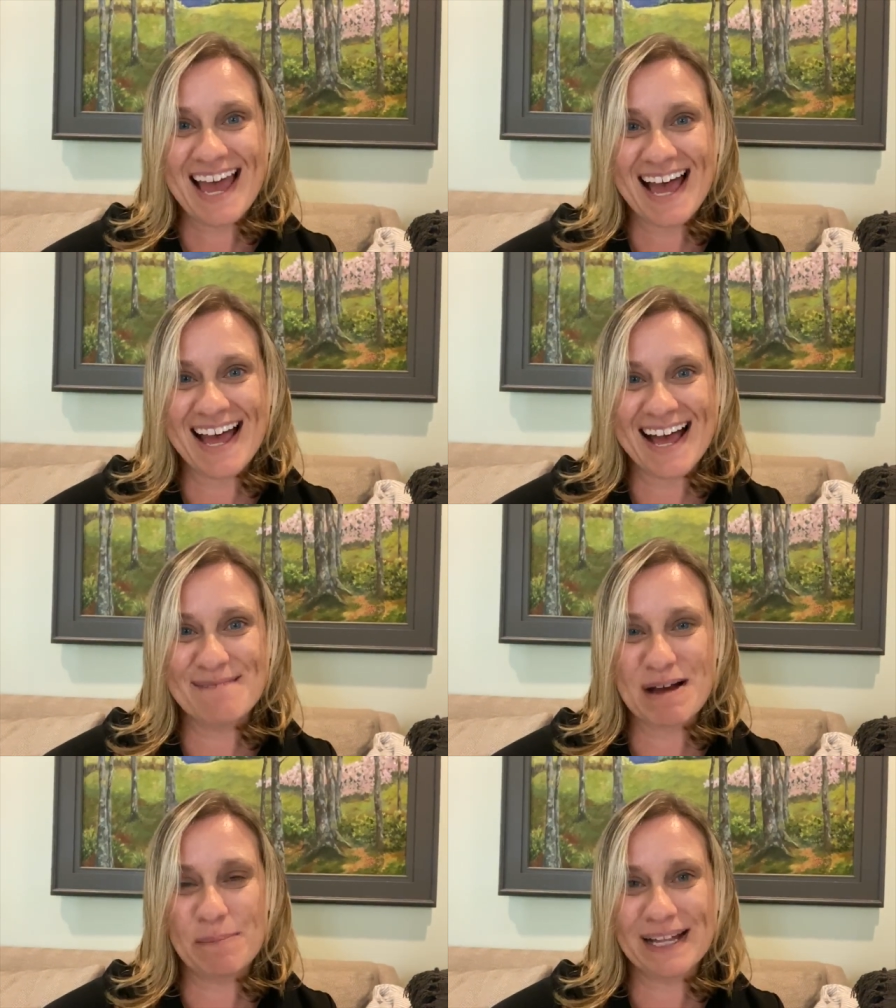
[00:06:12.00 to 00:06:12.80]

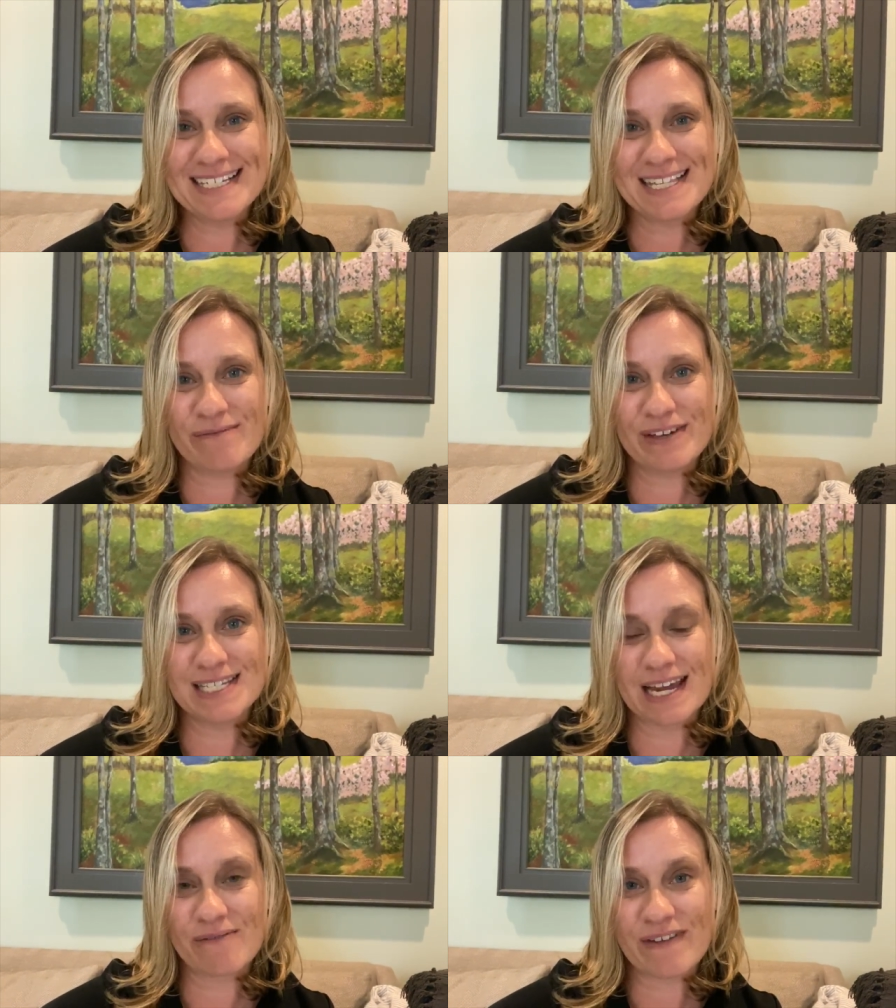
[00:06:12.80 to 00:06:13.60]
um, a place that feels
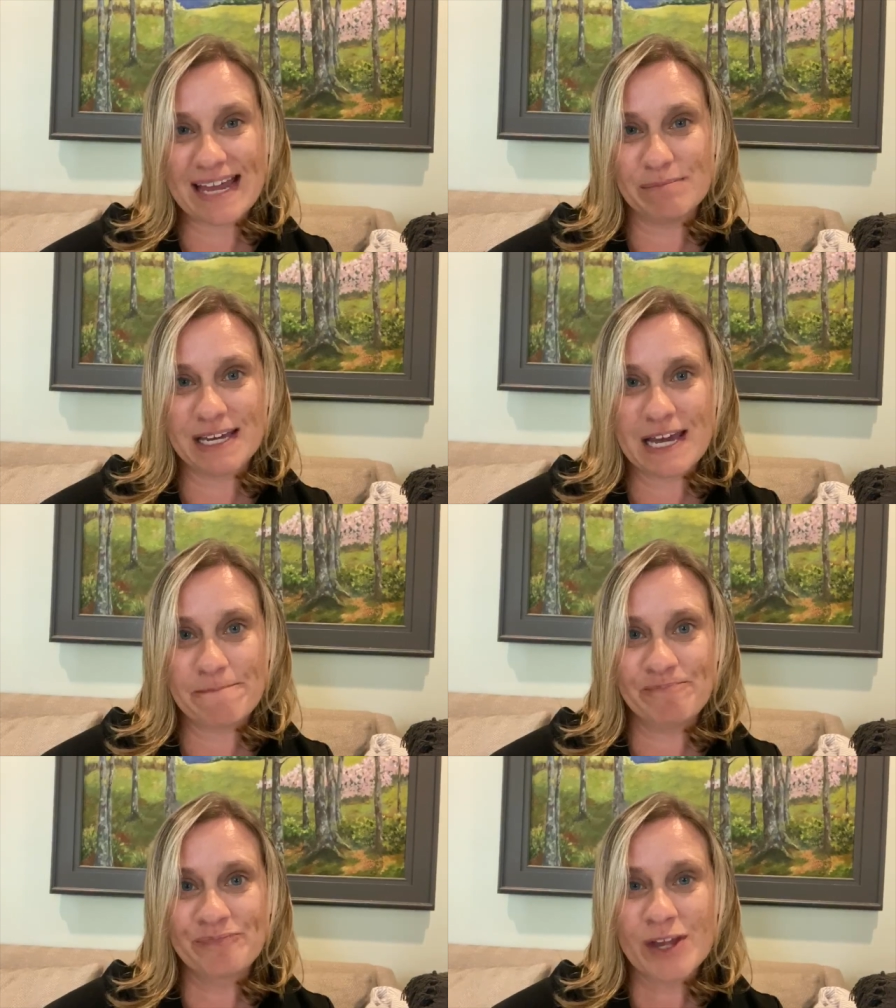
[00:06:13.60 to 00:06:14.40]
like
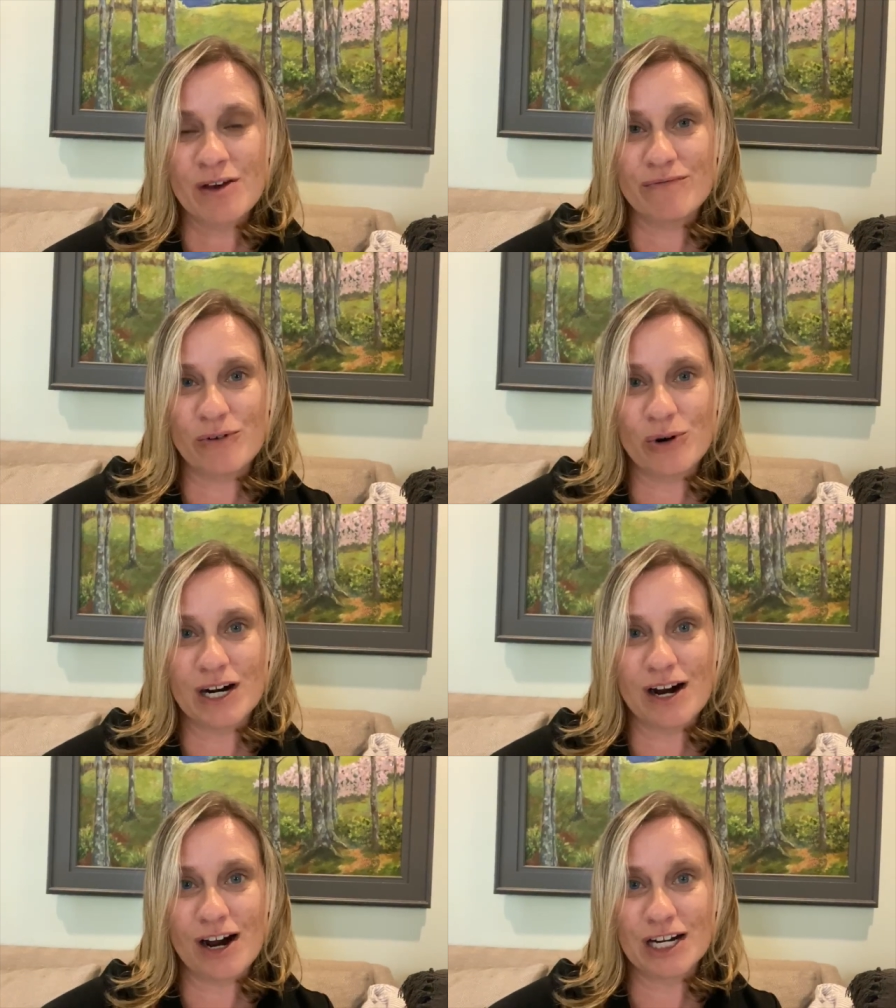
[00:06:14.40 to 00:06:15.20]
family
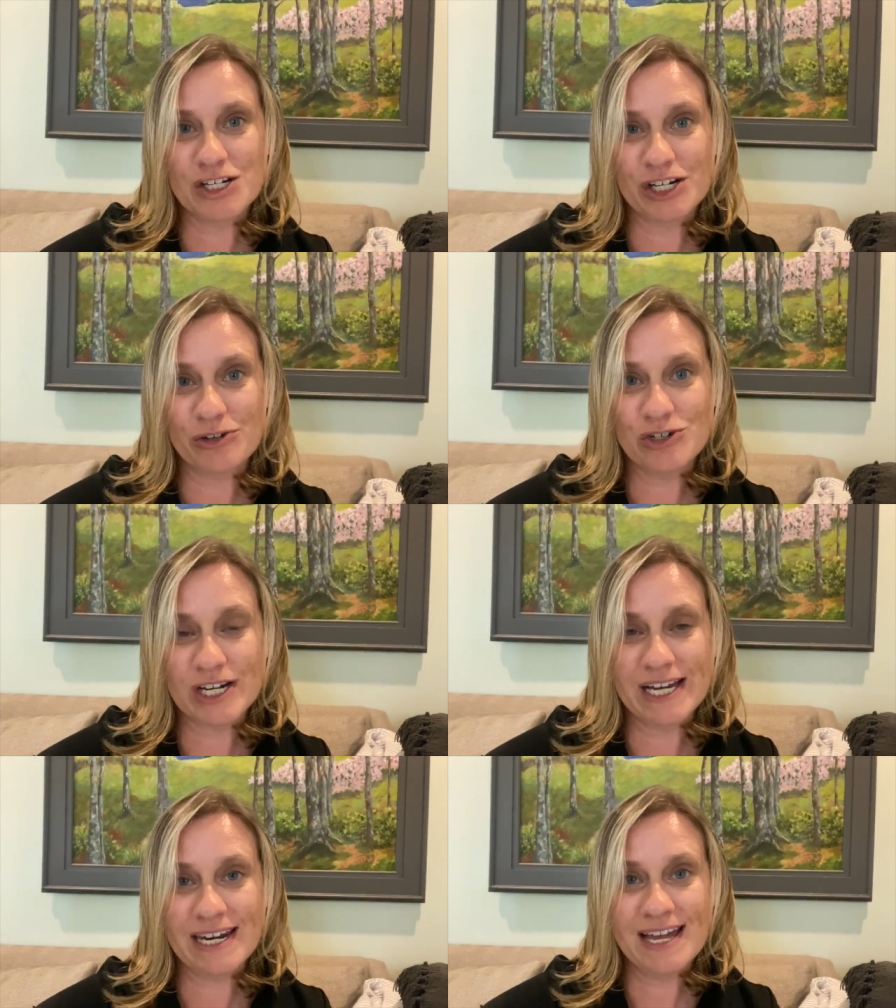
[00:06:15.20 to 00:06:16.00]
for our
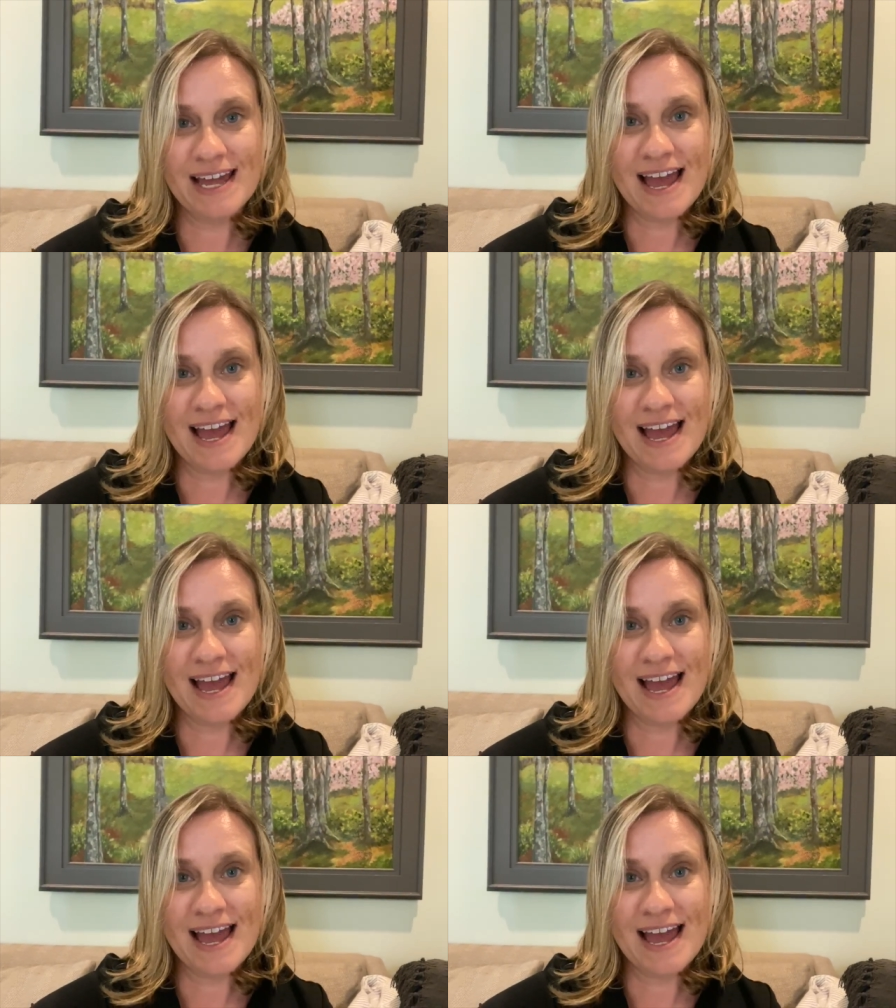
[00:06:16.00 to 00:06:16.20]
children.